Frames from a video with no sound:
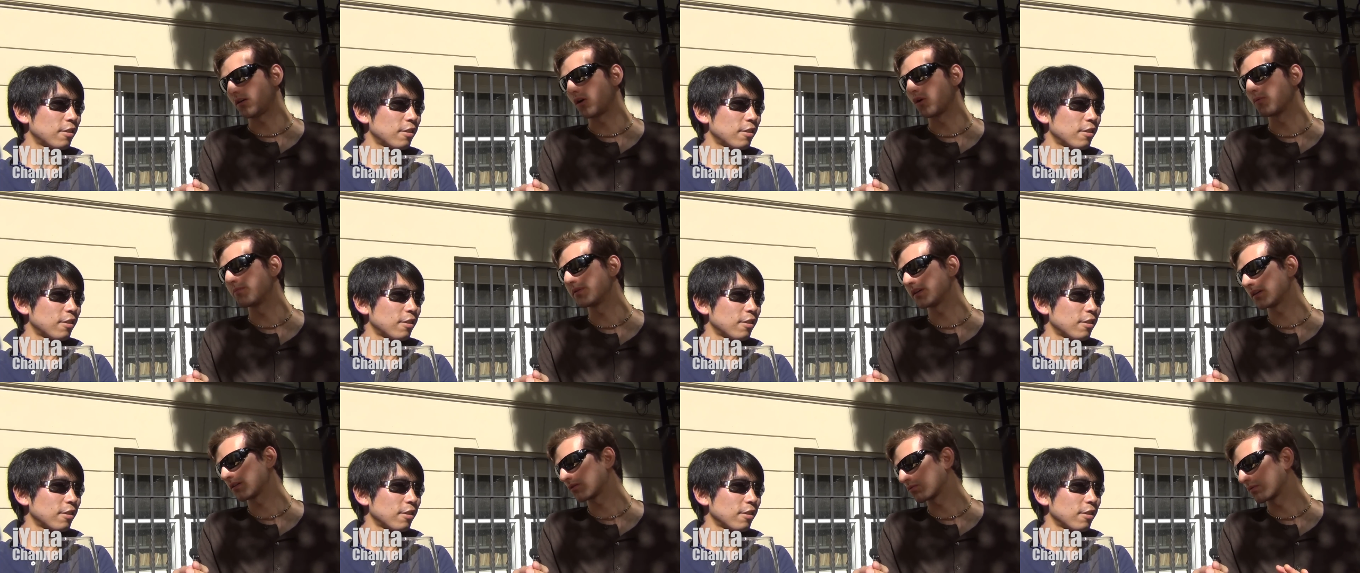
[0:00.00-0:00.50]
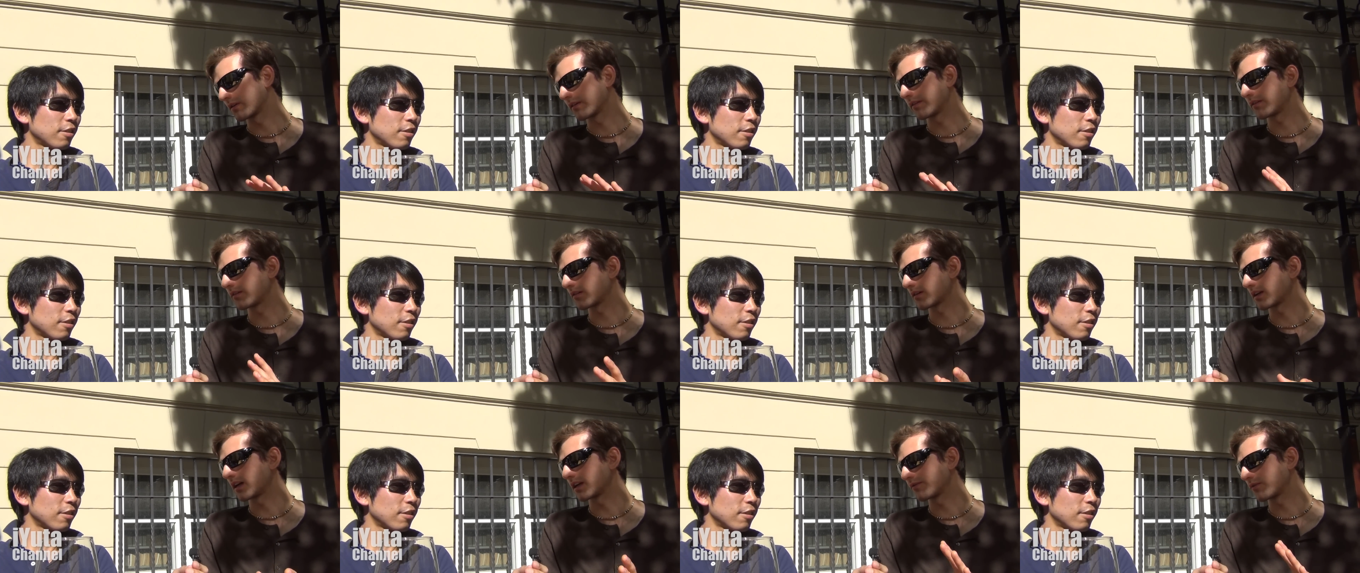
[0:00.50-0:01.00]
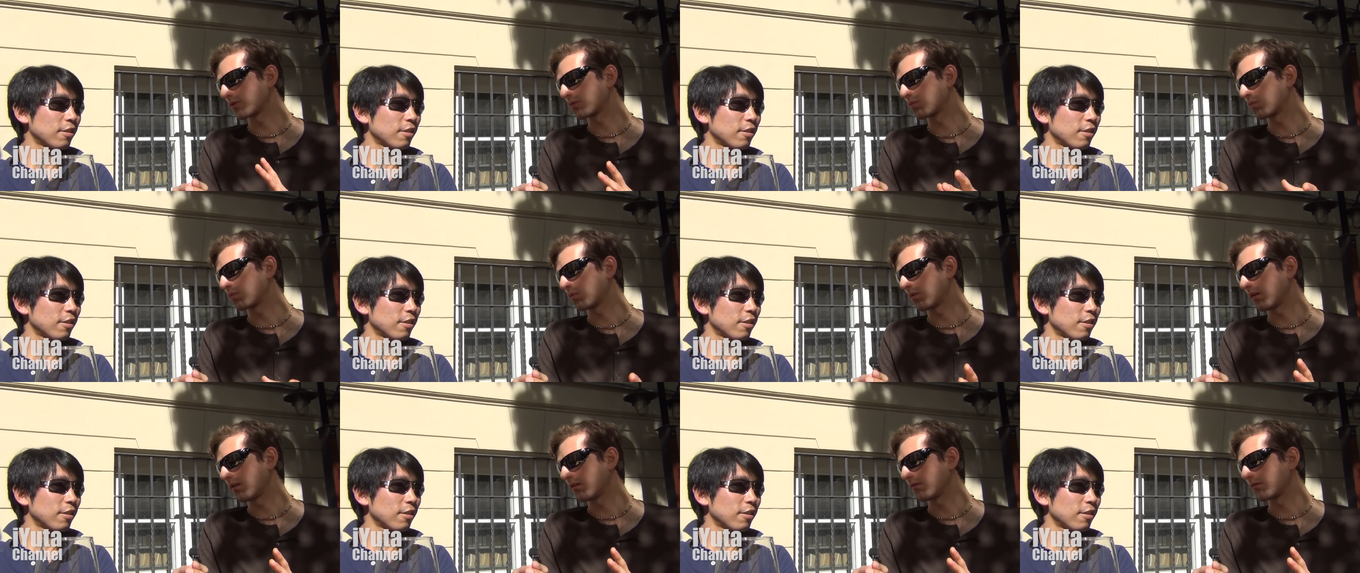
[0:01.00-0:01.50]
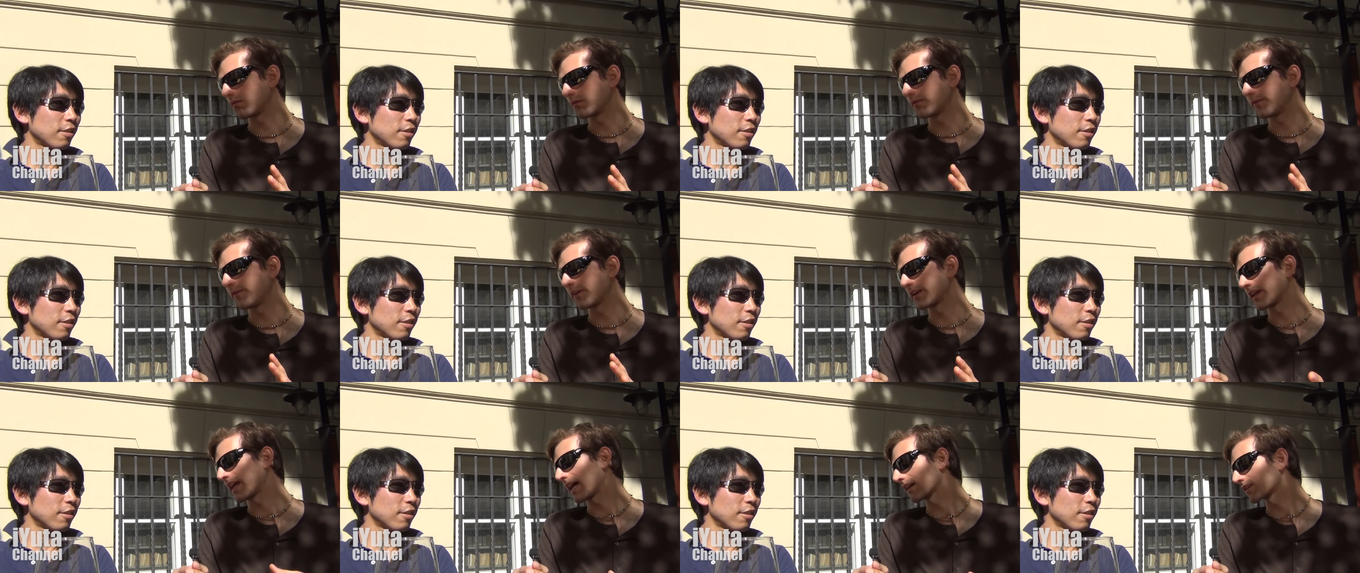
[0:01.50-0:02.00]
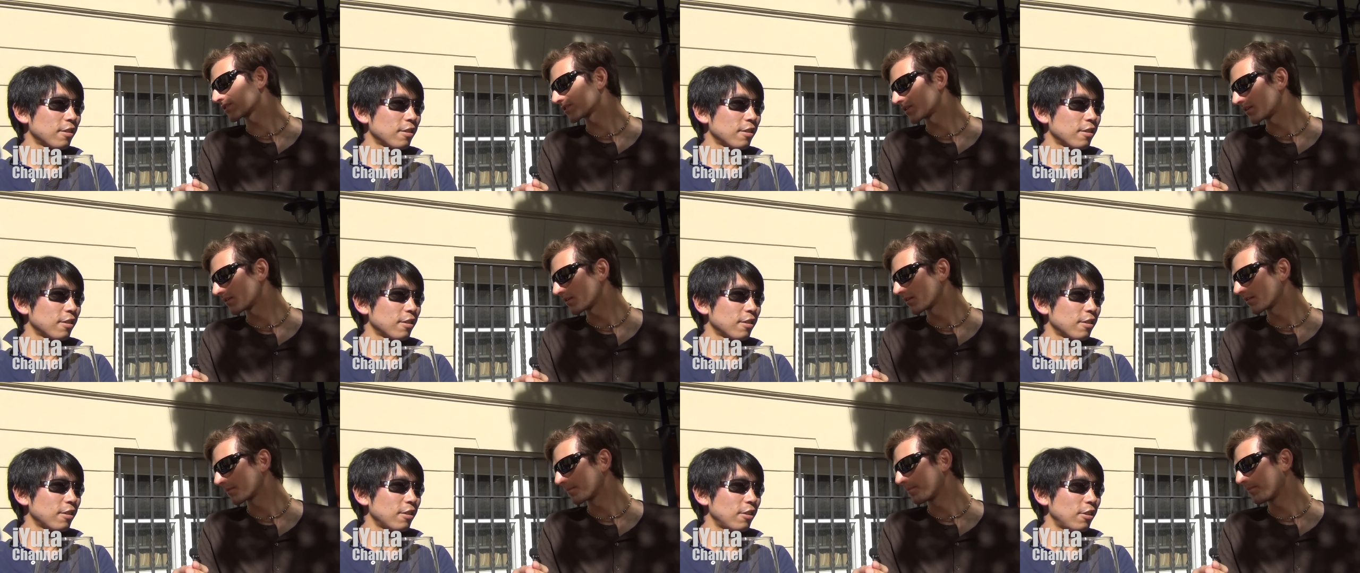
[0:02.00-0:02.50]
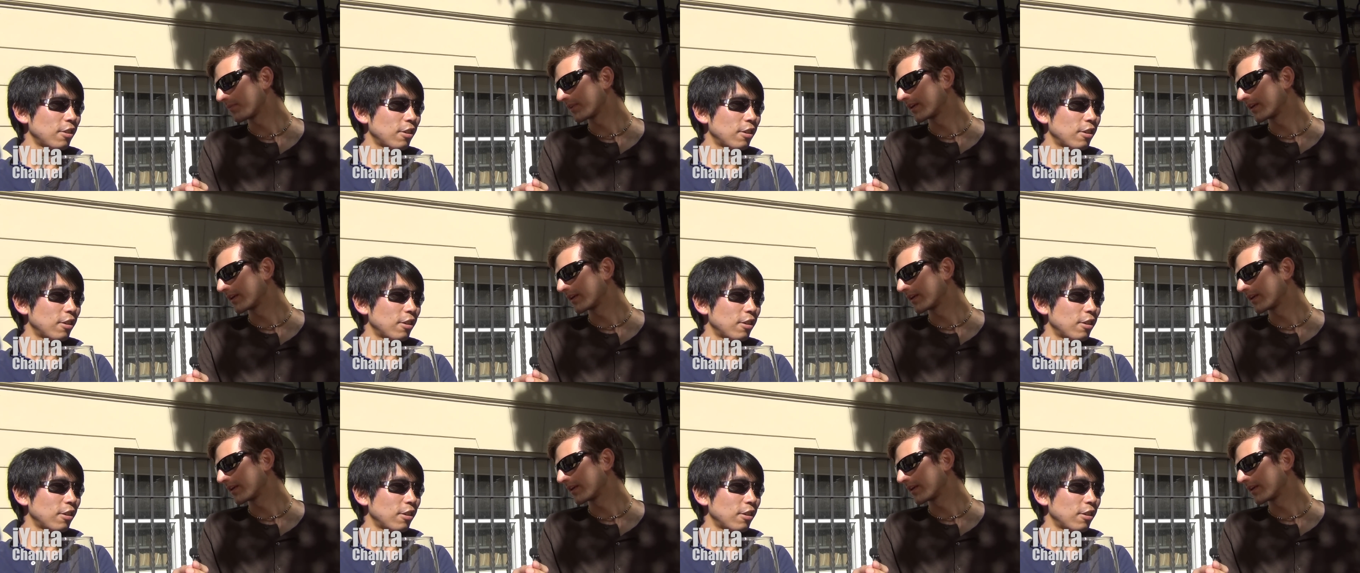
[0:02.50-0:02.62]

Speaker 1: albeit with a kind of a funny accent.